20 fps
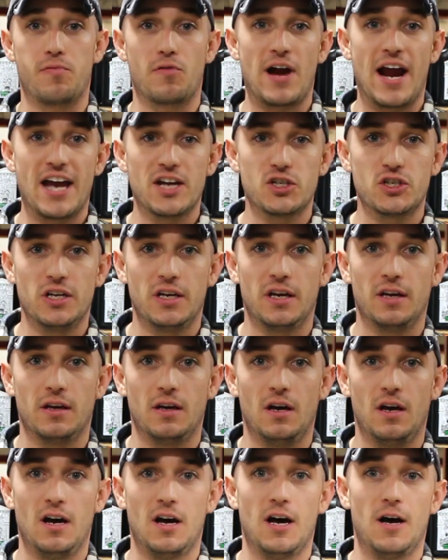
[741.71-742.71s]

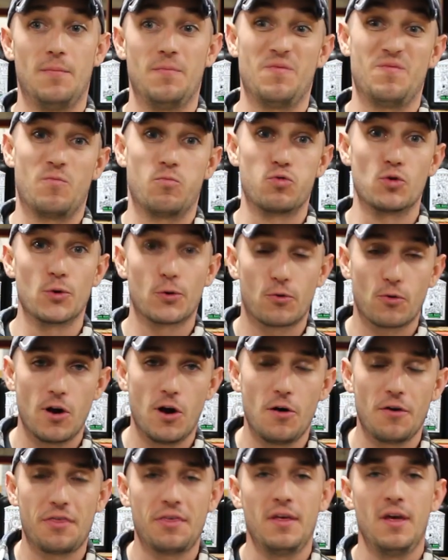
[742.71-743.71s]
branching, root
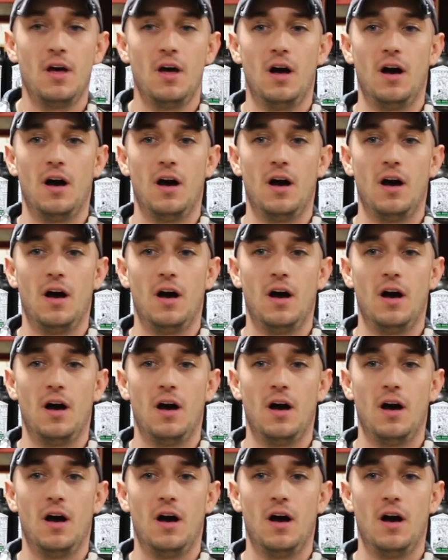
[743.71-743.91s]
growth.